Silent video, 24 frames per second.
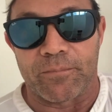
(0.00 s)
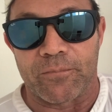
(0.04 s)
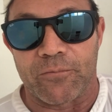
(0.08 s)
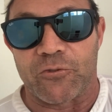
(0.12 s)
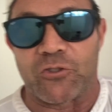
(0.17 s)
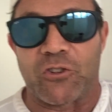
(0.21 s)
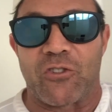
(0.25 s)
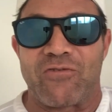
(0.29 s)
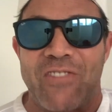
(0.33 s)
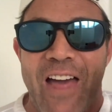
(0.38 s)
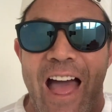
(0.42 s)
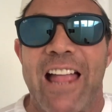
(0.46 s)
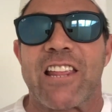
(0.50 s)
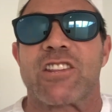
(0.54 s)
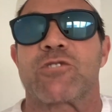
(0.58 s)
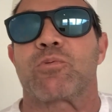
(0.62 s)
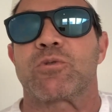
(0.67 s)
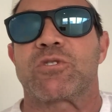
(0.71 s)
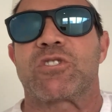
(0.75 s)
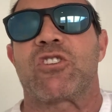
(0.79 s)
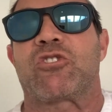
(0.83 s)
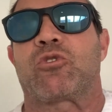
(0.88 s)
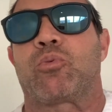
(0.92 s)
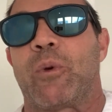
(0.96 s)
So that's
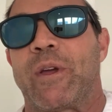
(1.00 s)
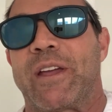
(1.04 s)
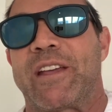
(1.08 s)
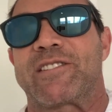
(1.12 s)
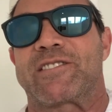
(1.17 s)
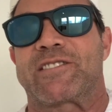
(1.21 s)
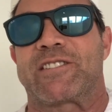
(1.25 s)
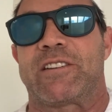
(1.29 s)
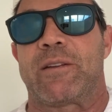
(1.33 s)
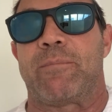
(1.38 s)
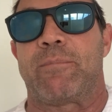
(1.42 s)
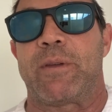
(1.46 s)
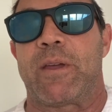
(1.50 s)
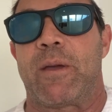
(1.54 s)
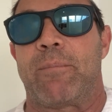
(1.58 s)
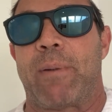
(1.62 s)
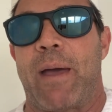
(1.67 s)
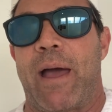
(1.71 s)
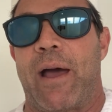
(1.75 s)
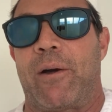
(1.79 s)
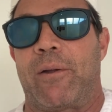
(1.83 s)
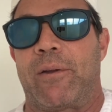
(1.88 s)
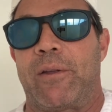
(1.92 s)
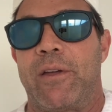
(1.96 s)
what this week is going to be
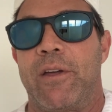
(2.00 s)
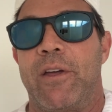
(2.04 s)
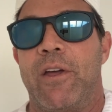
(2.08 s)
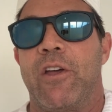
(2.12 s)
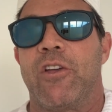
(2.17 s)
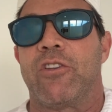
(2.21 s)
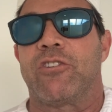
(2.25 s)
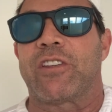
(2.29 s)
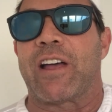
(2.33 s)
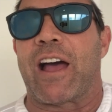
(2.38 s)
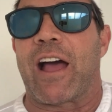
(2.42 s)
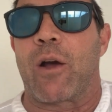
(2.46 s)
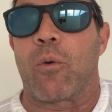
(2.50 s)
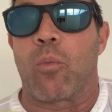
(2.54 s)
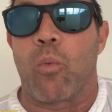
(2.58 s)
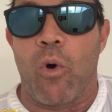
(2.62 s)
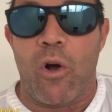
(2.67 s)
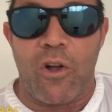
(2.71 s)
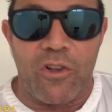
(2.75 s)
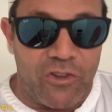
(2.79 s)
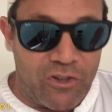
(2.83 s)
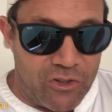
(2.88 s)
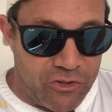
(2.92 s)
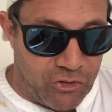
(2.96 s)
about. So I
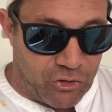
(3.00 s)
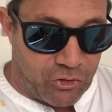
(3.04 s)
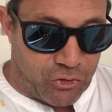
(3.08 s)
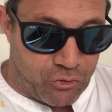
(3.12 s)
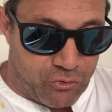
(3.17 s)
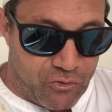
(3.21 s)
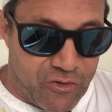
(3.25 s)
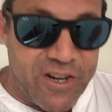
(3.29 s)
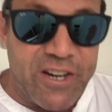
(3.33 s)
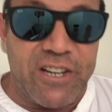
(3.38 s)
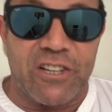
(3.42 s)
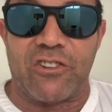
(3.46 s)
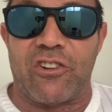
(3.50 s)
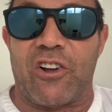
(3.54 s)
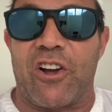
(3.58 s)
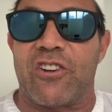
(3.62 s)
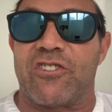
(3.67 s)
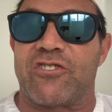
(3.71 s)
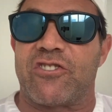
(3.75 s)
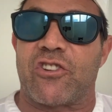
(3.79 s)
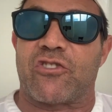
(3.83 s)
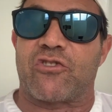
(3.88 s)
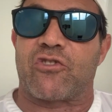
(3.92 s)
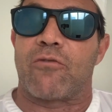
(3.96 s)
want you to just
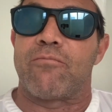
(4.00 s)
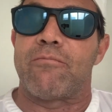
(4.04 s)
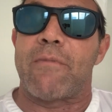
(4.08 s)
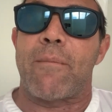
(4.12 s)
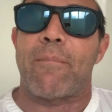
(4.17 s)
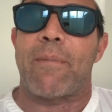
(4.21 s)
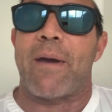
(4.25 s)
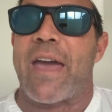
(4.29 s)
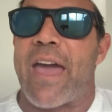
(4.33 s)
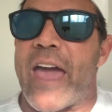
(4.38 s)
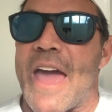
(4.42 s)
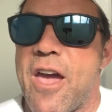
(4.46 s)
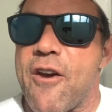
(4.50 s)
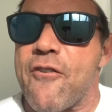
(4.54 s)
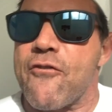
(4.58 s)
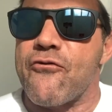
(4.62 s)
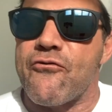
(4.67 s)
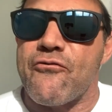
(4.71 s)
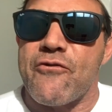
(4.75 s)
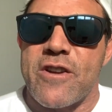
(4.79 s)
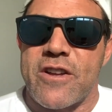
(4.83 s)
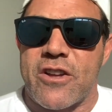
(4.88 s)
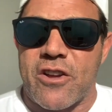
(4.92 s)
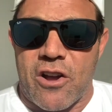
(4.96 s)
realize this. Remember,
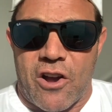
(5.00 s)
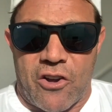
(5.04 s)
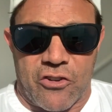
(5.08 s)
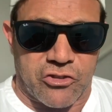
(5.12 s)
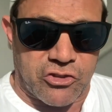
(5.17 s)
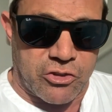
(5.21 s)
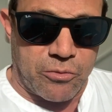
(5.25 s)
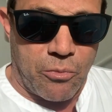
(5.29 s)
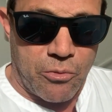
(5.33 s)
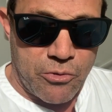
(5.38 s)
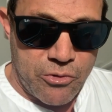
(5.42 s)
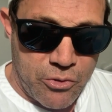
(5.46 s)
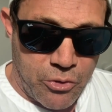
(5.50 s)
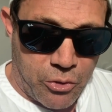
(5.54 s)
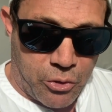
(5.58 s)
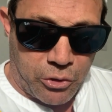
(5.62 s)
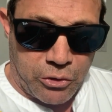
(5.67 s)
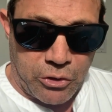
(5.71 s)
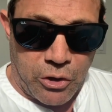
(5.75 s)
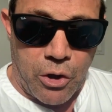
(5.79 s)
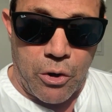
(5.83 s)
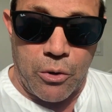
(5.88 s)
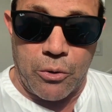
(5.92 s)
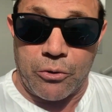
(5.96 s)
every customer you
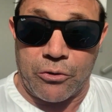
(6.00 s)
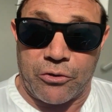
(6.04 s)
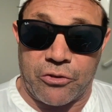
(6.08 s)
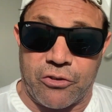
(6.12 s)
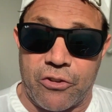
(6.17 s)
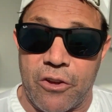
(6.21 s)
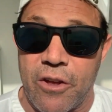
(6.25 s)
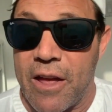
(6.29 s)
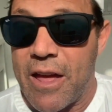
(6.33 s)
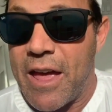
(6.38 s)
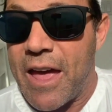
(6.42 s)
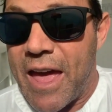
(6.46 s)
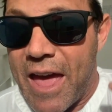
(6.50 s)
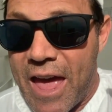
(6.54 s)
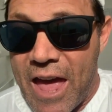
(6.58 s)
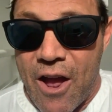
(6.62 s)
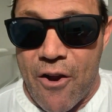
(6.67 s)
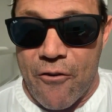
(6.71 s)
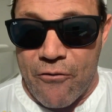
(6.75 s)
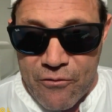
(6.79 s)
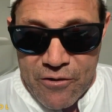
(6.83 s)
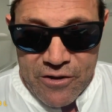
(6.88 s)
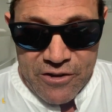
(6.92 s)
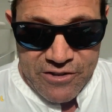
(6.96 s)
close,
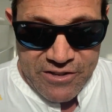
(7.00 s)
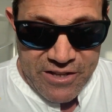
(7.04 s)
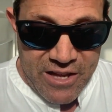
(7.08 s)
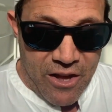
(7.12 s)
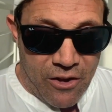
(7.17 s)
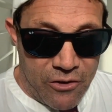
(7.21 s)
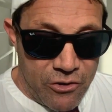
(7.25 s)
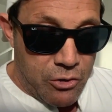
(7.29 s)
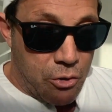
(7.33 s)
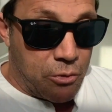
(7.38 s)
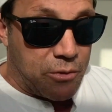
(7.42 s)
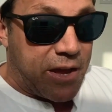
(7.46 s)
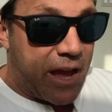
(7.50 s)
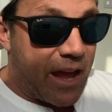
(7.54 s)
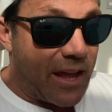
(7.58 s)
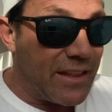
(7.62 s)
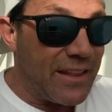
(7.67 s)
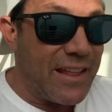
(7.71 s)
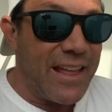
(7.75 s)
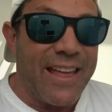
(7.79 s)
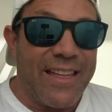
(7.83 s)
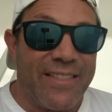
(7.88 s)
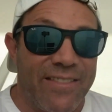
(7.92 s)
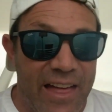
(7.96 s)
every sale you
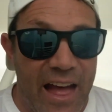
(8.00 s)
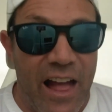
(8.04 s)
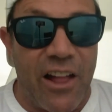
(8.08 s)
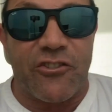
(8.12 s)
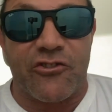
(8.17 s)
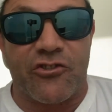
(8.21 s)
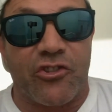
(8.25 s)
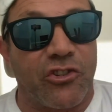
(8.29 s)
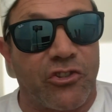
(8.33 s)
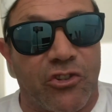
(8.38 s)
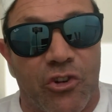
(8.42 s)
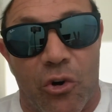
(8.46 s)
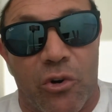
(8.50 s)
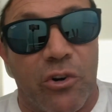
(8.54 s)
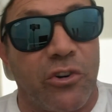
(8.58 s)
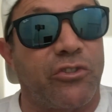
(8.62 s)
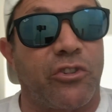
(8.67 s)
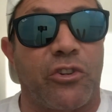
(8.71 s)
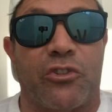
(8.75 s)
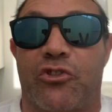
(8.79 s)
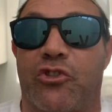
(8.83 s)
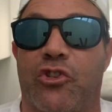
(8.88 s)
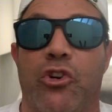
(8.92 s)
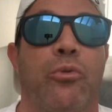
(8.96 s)
get, that should turn
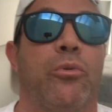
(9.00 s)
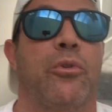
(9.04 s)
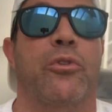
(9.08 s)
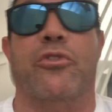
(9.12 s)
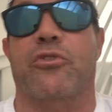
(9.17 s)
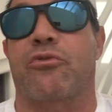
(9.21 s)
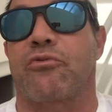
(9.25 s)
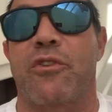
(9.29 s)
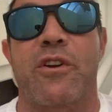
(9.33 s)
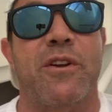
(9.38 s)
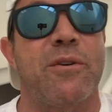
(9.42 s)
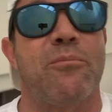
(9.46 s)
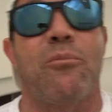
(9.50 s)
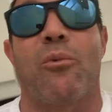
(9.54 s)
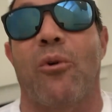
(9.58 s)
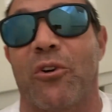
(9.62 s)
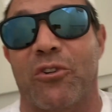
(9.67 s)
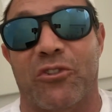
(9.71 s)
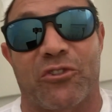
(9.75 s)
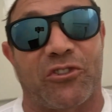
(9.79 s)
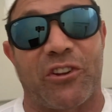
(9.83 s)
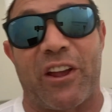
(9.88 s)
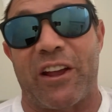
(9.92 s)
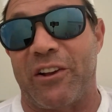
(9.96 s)
into two or three
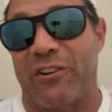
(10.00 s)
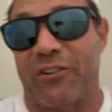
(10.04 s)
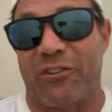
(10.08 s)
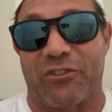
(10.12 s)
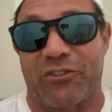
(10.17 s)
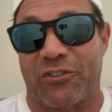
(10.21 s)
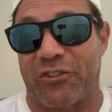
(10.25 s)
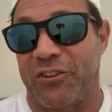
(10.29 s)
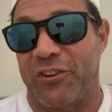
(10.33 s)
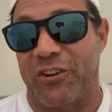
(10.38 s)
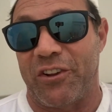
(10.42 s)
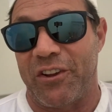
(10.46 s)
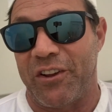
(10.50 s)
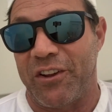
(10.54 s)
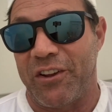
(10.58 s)
more sales.